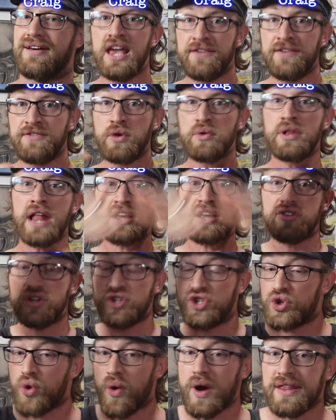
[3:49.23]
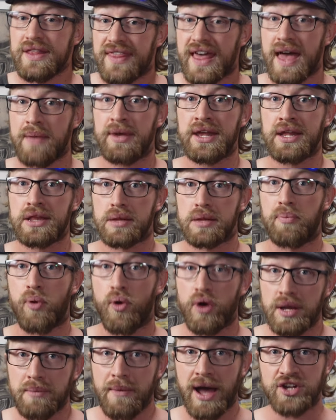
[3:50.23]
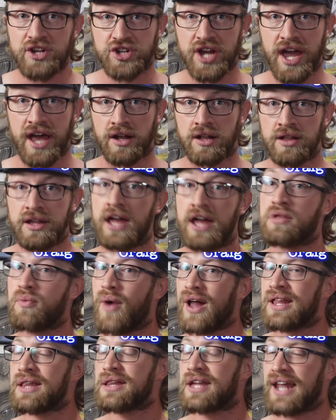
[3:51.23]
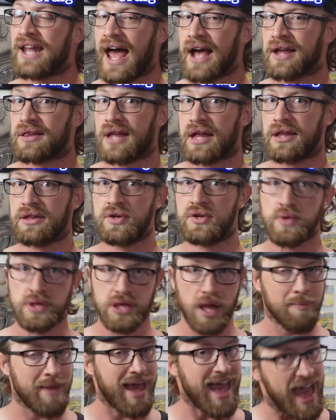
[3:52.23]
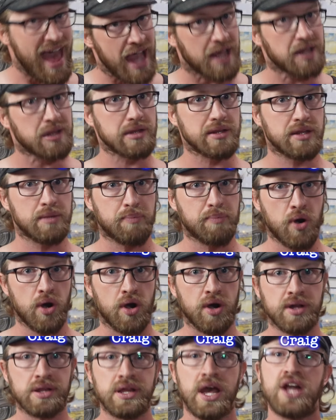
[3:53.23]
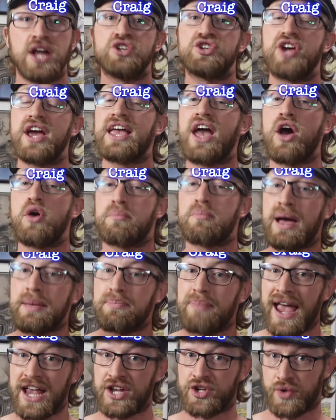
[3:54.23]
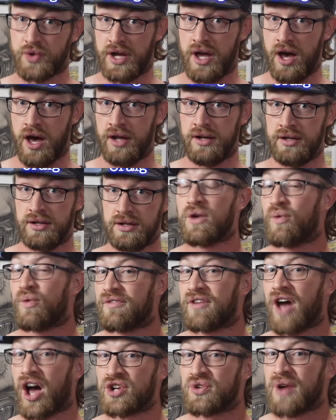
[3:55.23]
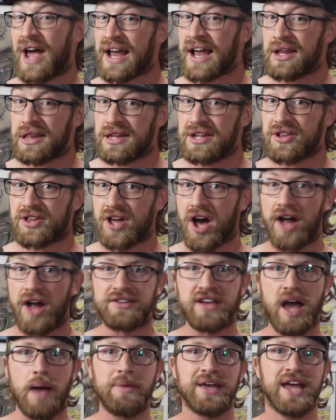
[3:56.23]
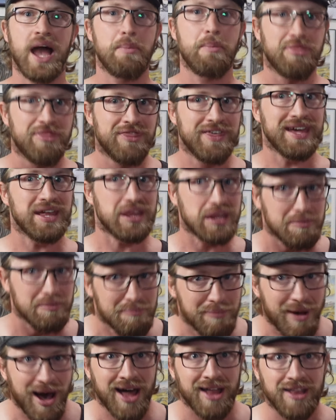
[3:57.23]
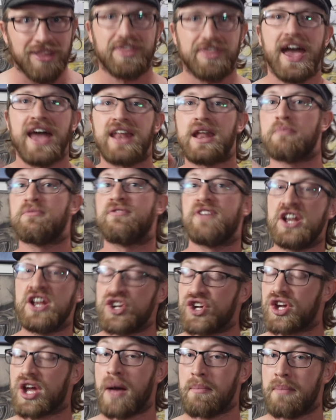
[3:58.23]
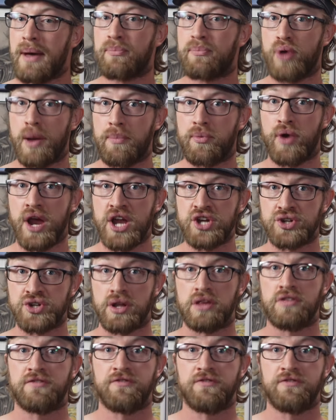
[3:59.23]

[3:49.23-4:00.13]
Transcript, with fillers: If you'd like to join them in supporting my channel, as well as get access to some excellent perks, check out my Patreon. We've got DragonsteelCon coming up this month, and I'm finishing up my preparations